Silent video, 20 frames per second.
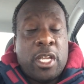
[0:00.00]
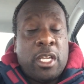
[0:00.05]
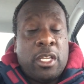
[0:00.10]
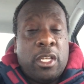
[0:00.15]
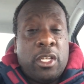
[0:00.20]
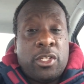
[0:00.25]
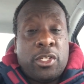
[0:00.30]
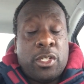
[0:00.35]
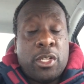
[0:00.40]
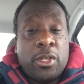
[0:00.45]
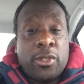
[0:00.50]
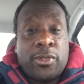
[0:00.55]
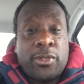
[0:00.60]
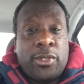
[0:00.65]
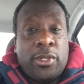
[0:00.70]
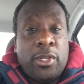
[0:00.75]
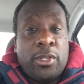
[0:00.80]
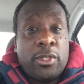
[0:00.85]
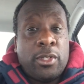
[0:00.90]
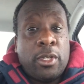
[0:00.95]
NHL
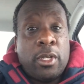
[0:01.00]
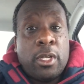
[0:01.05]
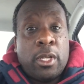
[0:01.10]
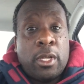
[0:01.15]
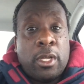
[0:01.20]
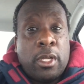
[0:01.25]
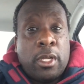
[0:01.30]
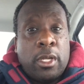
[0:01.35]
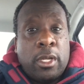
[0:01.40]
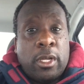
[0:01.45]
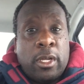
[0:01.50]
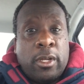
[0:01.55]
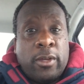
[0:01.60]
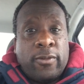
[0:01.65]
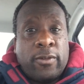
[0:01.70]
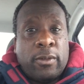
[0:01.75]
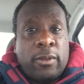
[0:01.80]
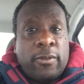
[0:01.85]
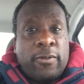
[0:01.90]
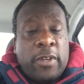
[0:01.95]
season
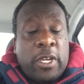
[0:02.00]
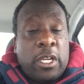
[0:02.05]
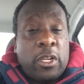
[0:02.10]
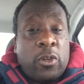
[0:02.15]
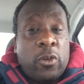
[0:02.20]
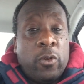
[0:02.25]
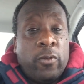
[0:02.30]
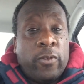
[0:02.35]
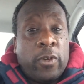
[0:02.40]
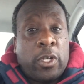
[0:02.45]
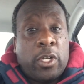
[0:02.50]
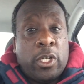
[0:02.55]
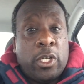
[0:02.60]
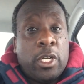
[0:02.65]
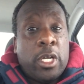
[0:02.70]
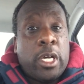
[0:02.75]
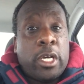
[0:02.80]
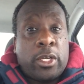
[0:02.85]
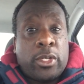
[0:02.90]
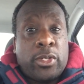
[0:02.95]
from the Vancouver
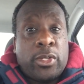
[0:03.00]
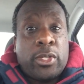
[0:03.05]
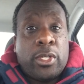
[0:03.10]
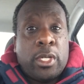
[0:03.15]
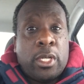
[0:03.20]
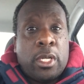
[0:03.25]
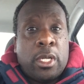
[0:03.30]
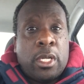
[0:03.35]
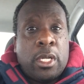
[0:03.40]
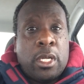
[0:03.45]
Canucks.